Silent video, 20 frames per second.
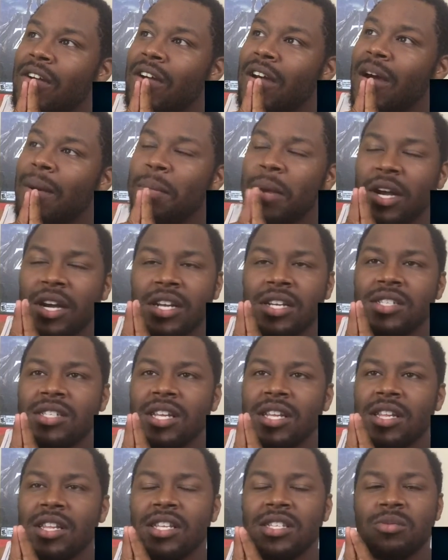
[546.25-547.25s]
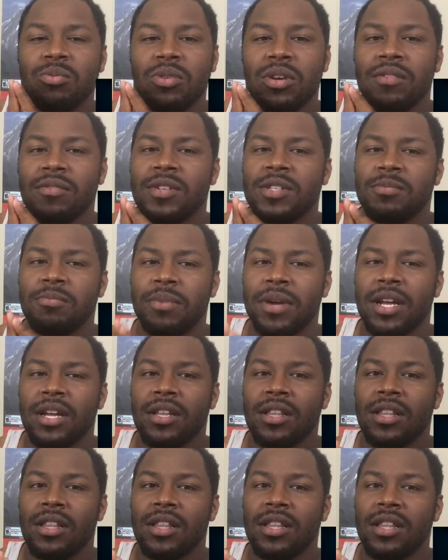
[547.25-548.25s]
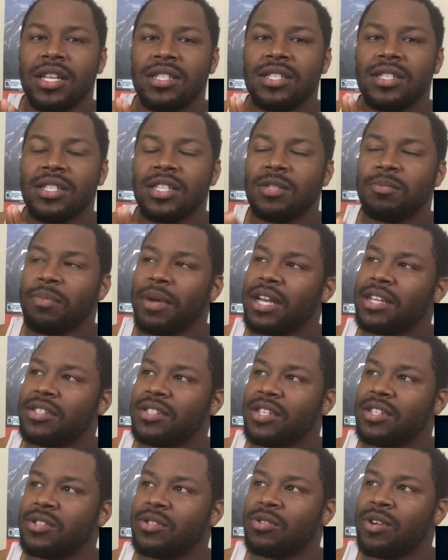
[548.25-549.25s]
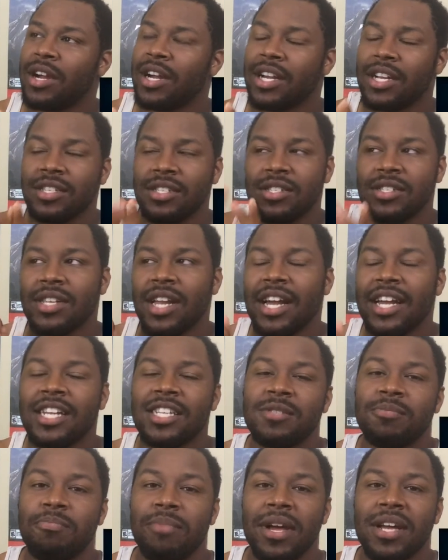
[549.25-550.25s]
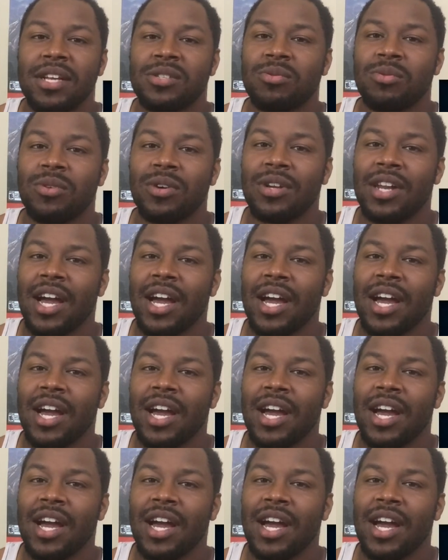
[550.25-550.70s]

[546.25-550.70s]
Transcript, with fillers: I'm not gonna say that this one of his be- this is his best diss track because it's not his best one.